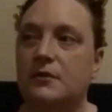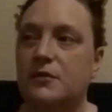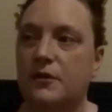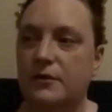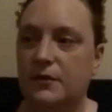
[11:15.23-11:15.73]

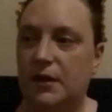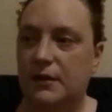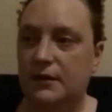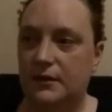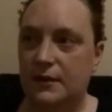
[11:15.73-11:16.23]
So
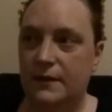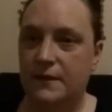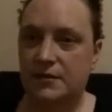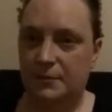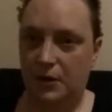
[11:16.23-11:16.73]
in
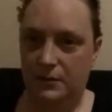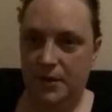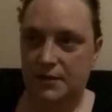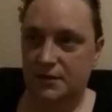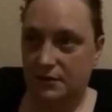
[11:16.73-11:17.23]
this
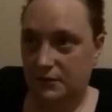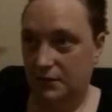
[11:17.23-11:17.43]
apartment,